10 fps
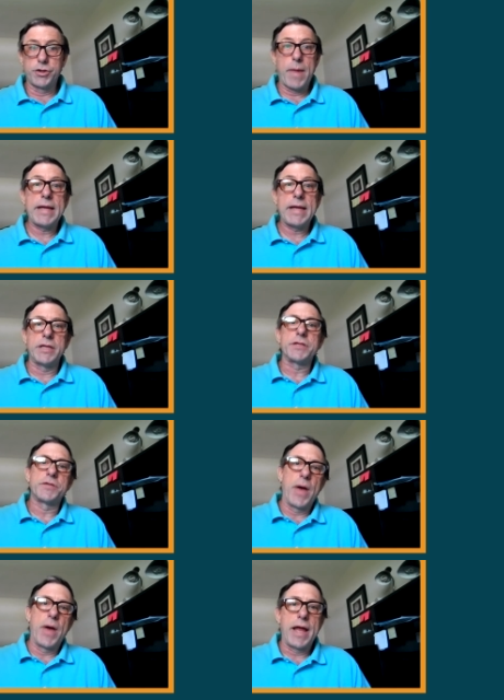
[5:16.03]
your
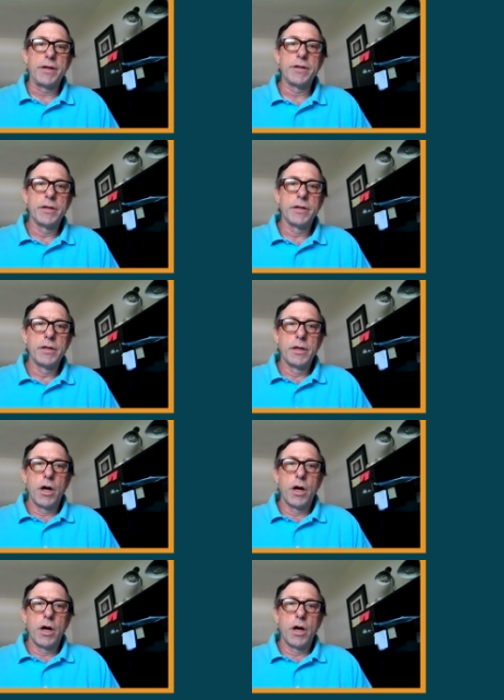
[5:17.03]
maintenance spend